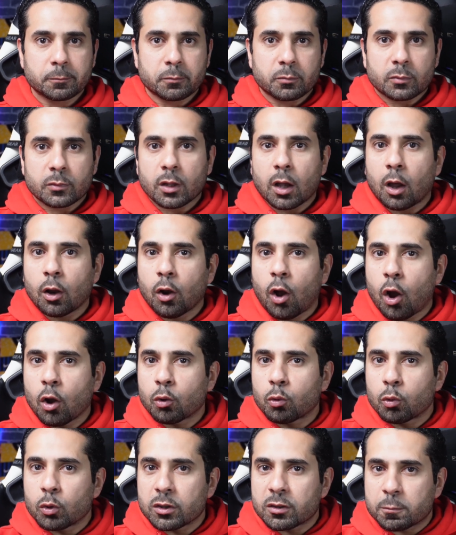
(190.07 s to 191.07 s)
along
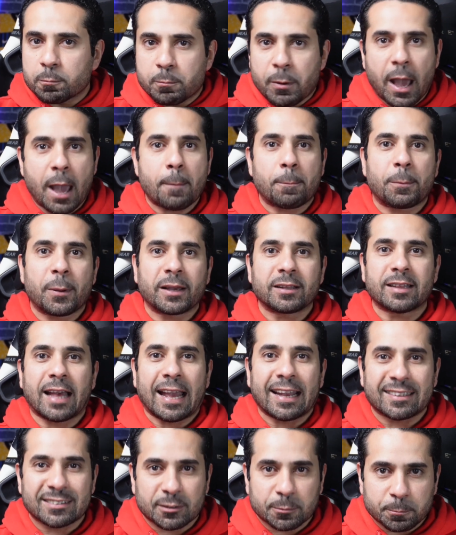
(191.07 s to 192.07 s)
with Pepe, the
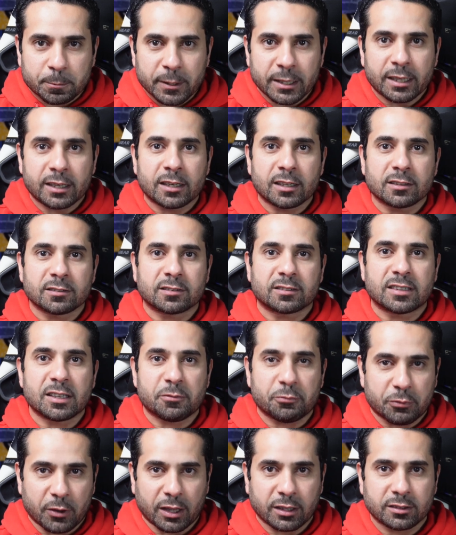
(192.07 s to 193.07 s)
experienced
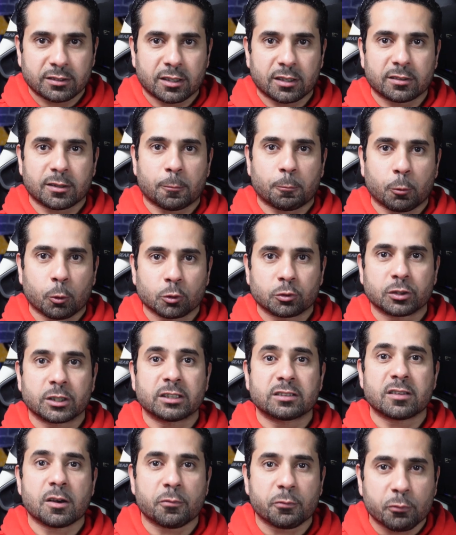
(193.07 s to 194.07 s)
defender, the Portuguese,
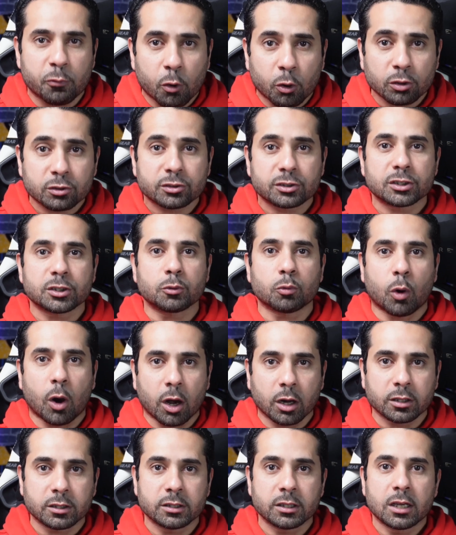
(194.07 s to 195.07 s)
the
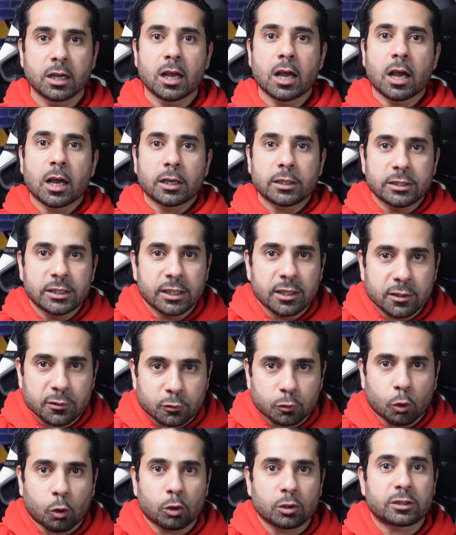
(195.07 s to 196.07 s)
41 years
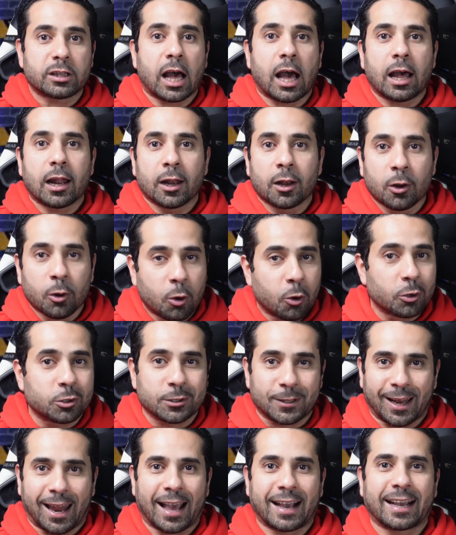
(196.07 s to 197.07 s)
old that looked
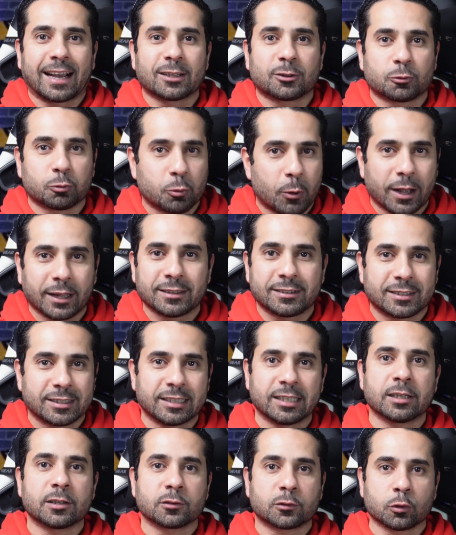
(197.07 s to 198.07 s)
like a 20
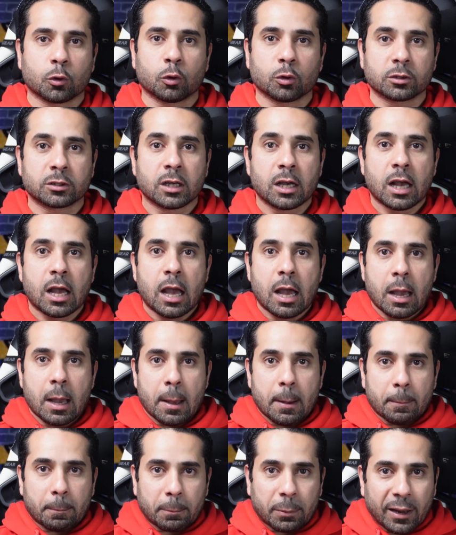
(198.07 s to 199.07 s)
years old,
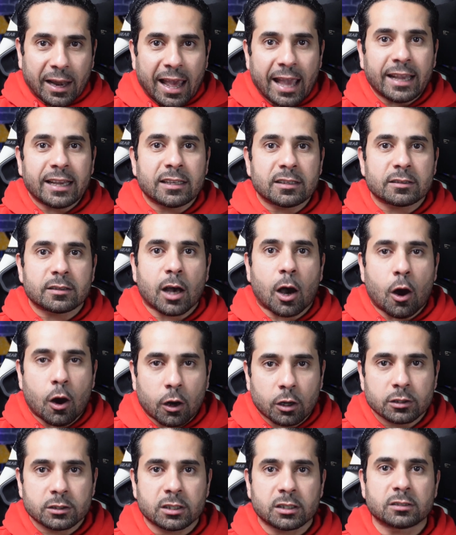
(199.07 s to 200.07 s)
playing the
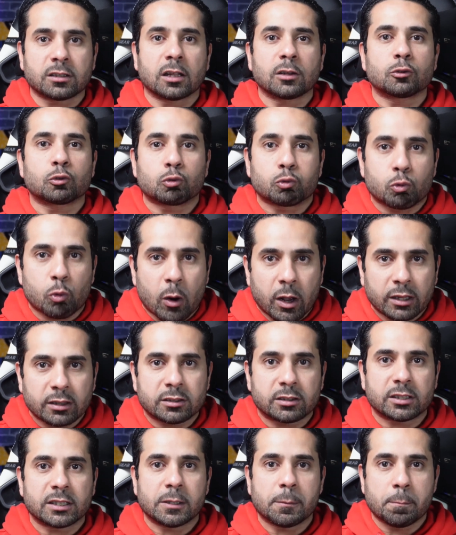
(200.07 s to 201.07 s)

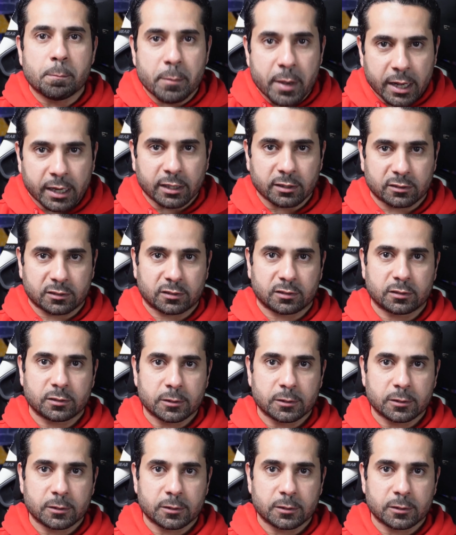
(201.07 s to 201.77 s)
120 minutes